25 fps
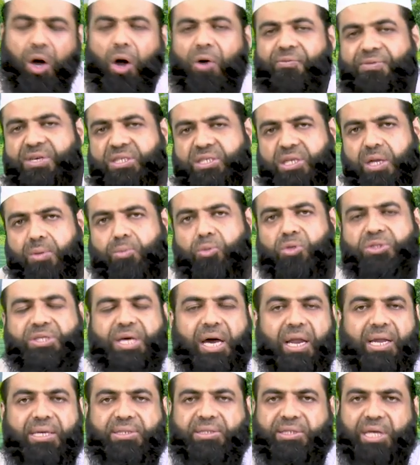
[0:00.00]
Obviously, Musa
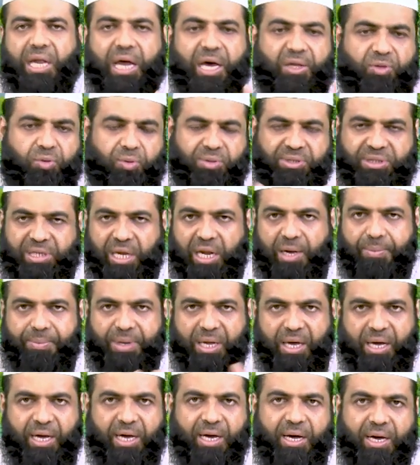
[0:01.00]
alayhi salatu wasalam
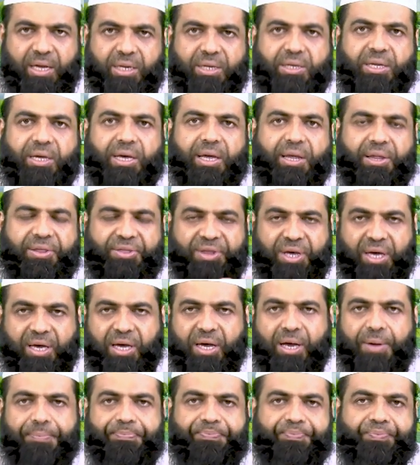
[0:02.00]
heard
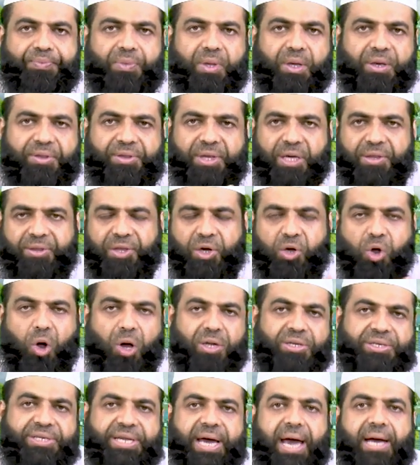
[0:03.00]
the
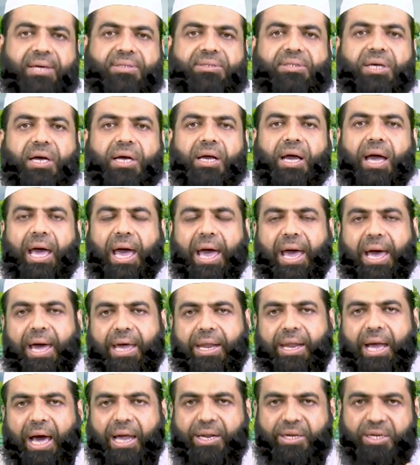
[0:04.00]
context
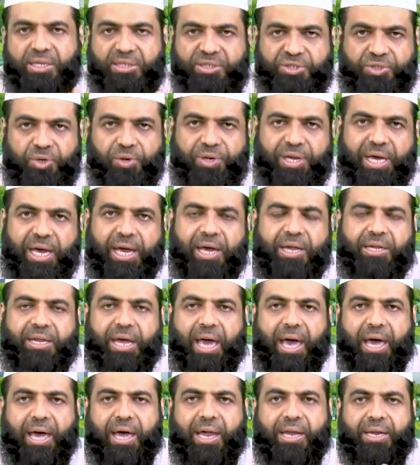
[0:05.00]
and understood it
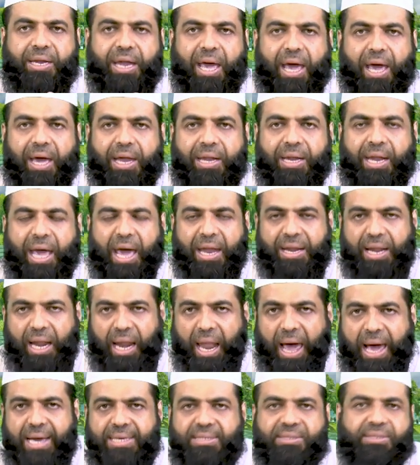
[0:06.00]
and
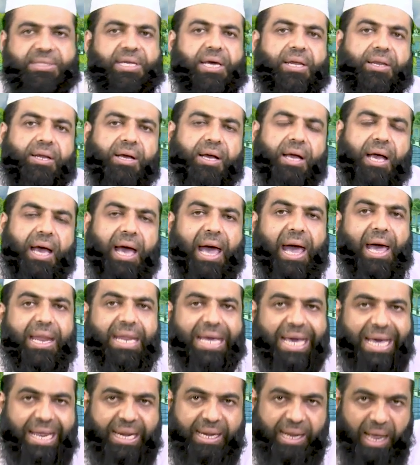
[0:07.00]
analyzed it, and
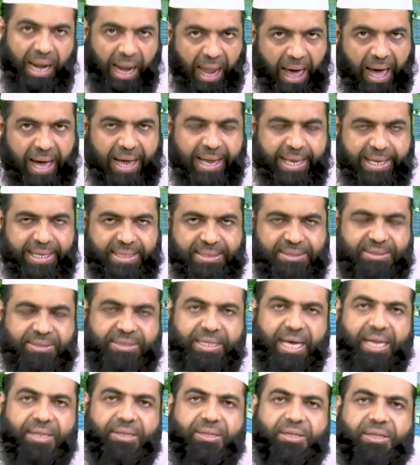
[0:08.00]
he realized
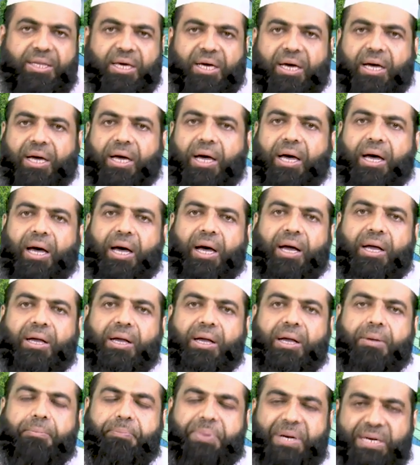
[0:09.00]
that the
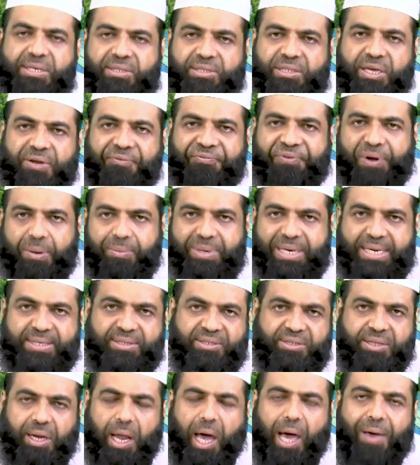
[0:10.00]
person from his
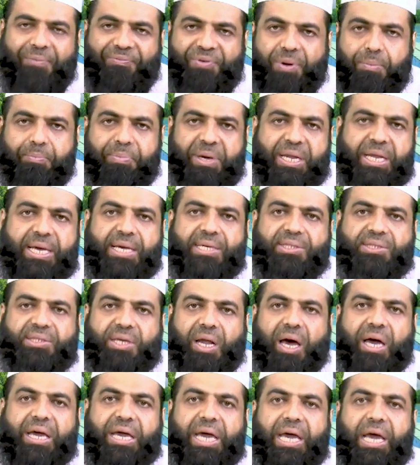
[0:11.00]
tribe, from Bani
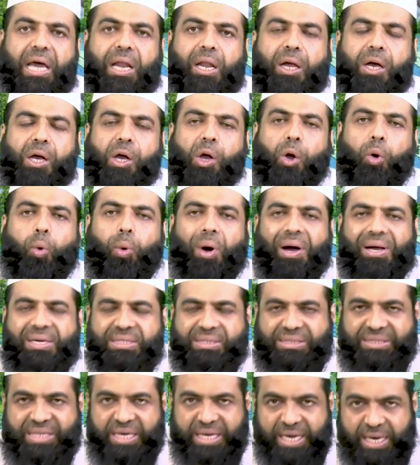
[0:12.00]
Israel,
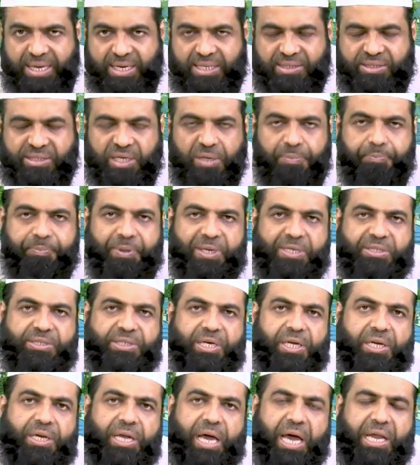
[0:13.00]
was the innocent
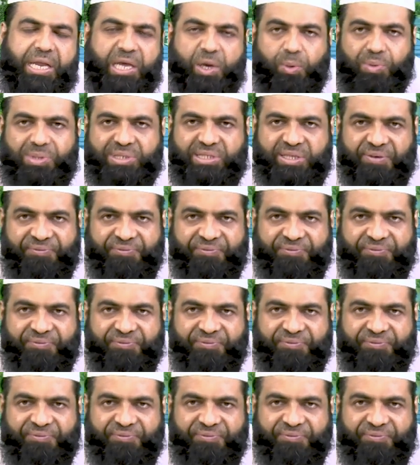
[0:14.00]
person and he was the